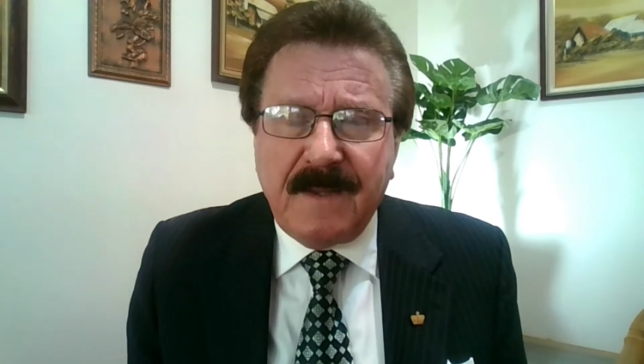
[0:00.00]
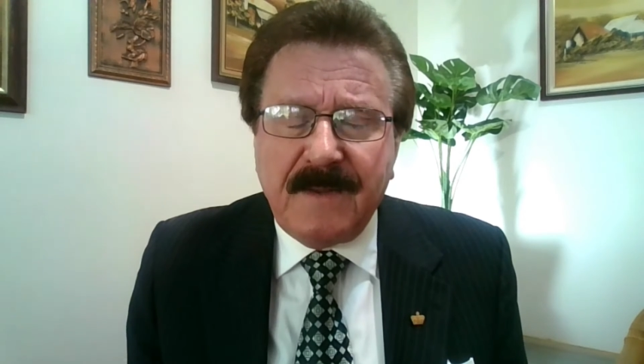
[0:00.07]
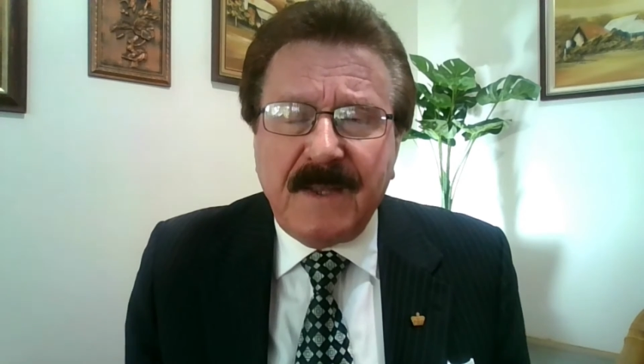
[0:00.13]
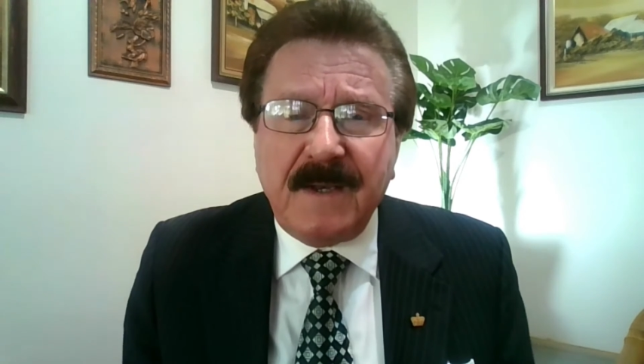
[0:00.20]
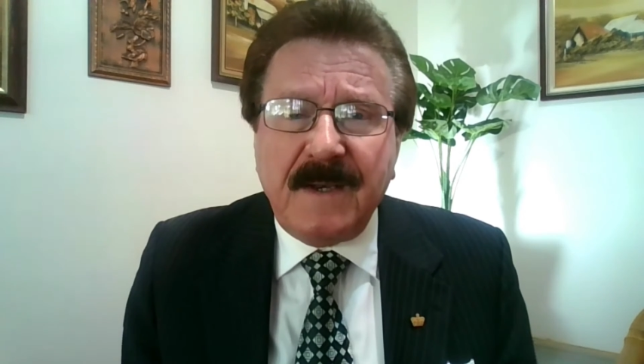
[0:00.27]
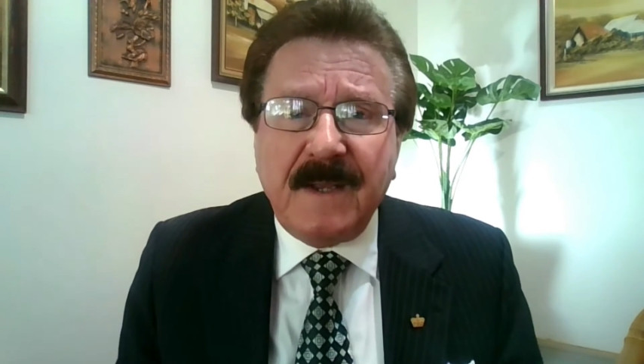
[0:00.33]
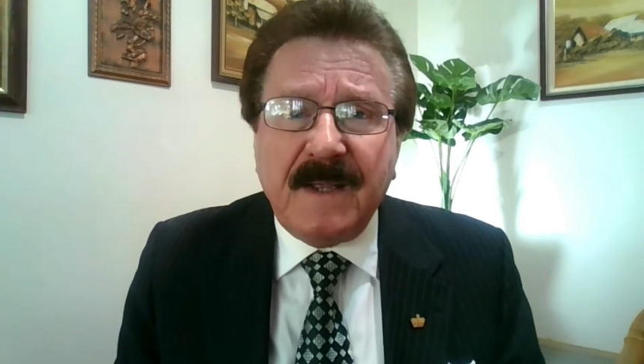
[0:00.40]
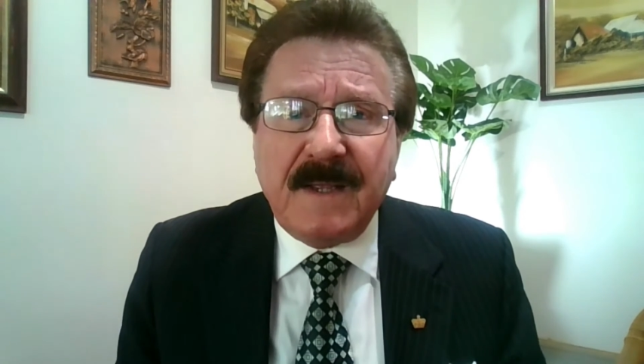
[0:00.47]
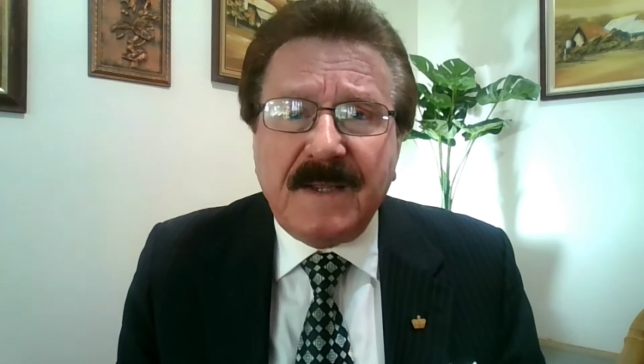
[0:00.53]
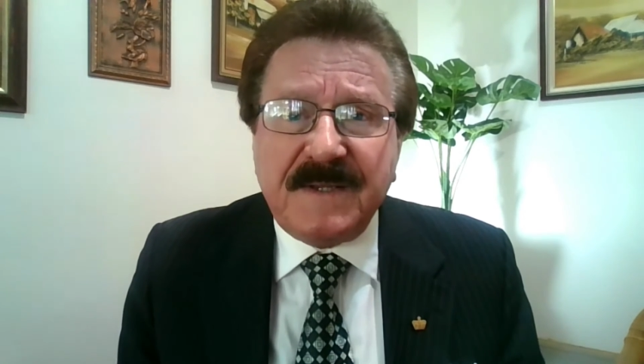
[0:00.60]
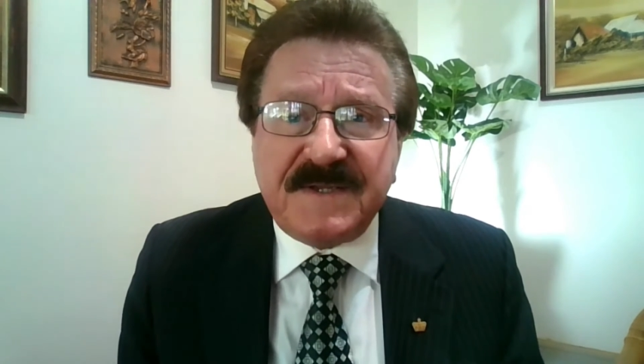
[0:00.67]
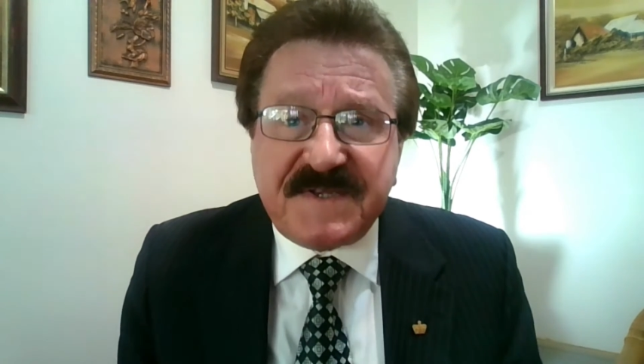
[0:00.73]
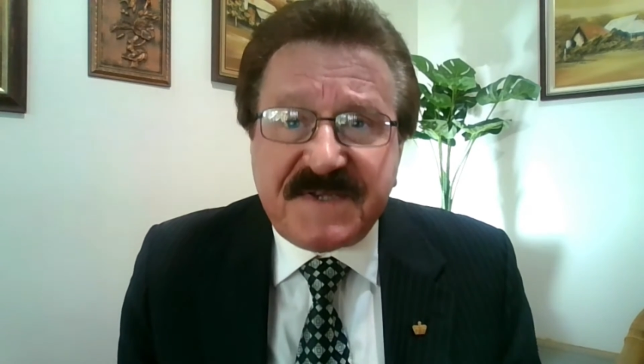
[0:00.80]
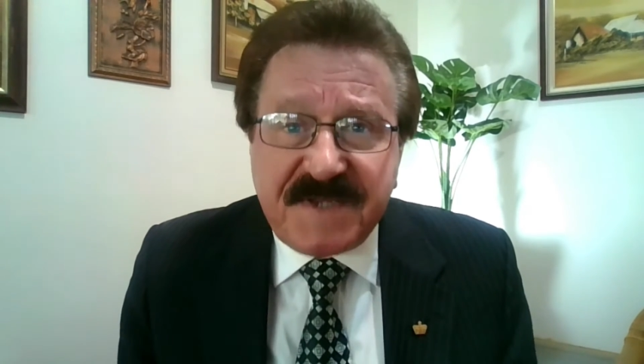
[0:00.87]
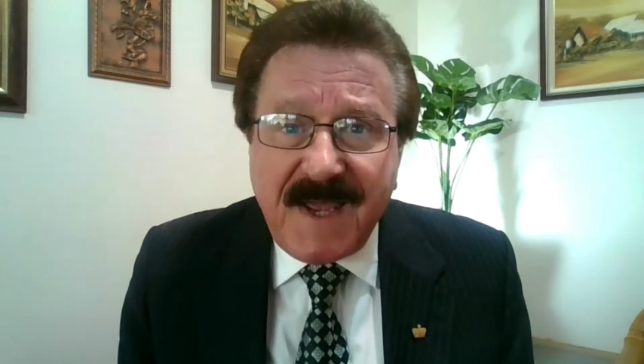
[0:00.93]
then
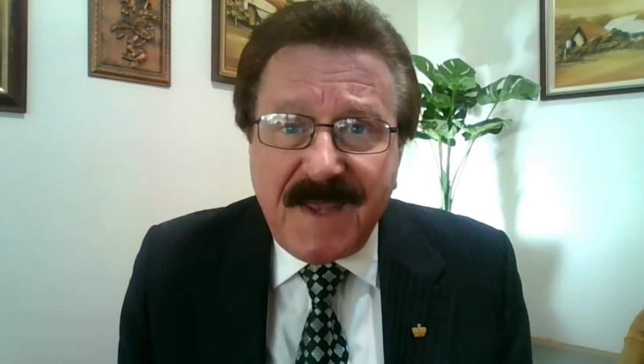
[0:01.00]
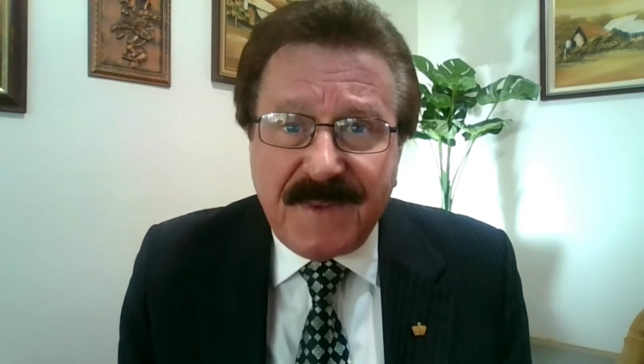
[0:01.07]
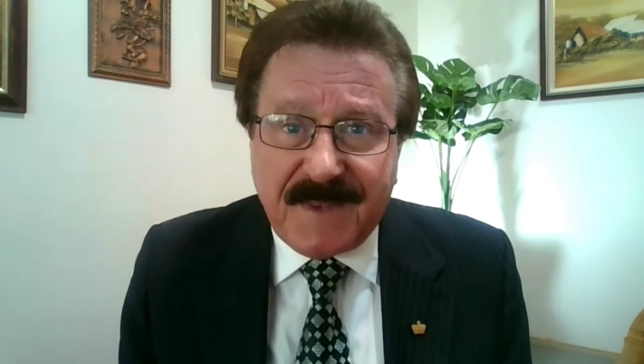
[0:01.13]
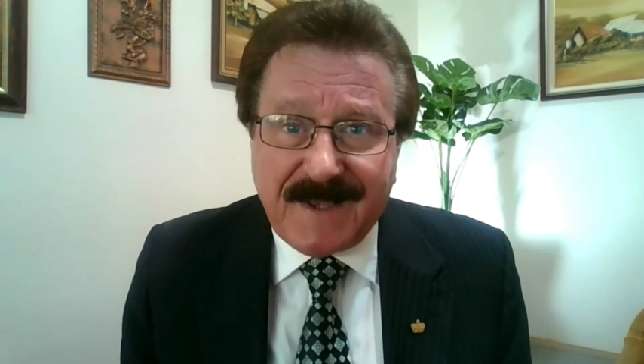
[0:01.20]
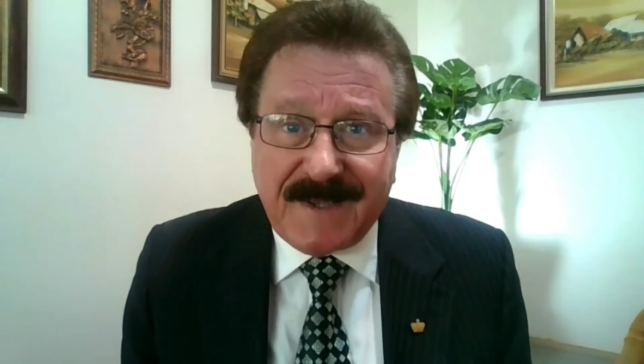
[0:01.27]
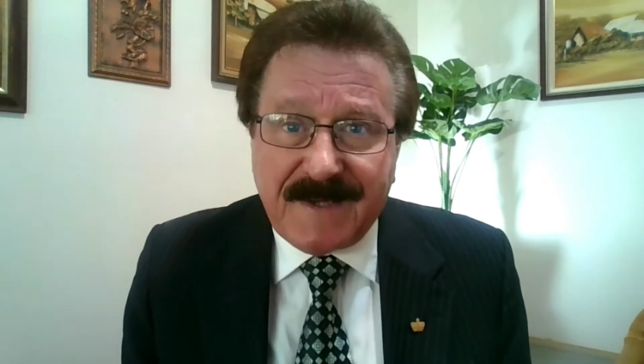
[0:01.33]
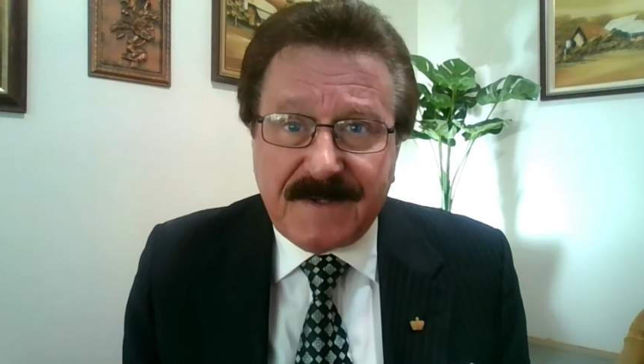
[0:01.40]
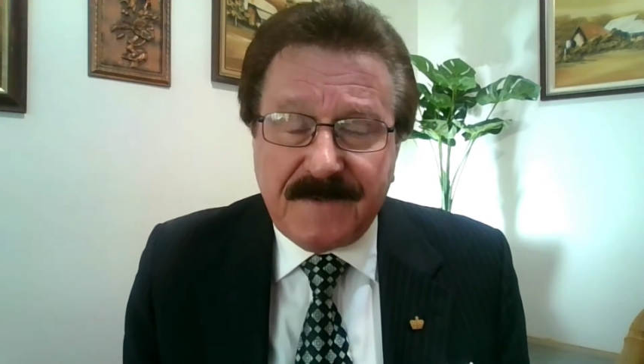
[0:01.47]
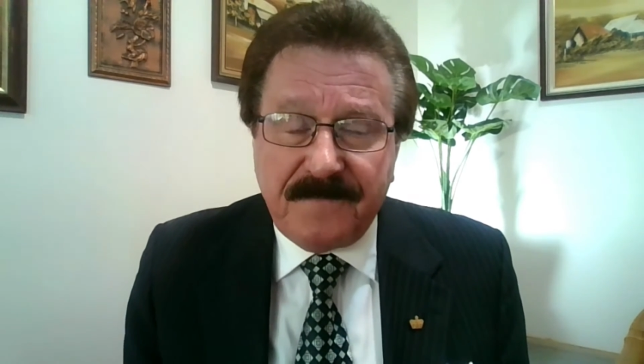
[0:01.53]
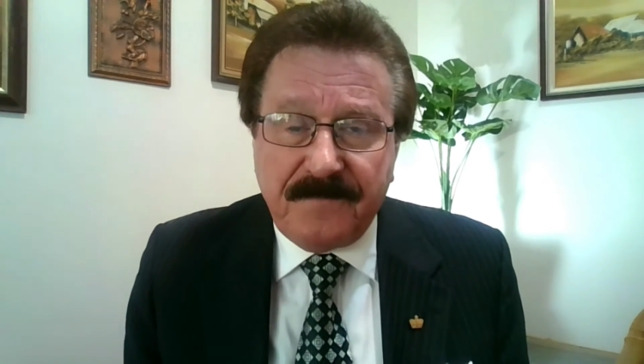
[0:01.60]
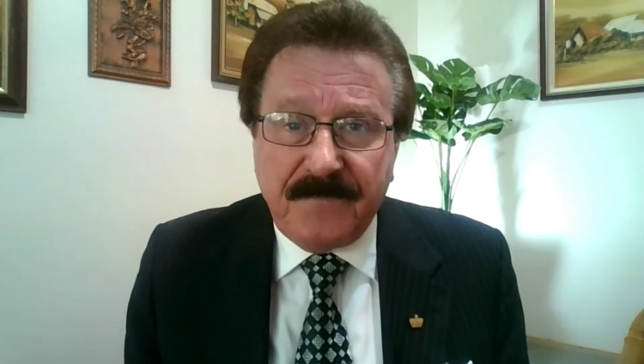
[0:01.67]
say that.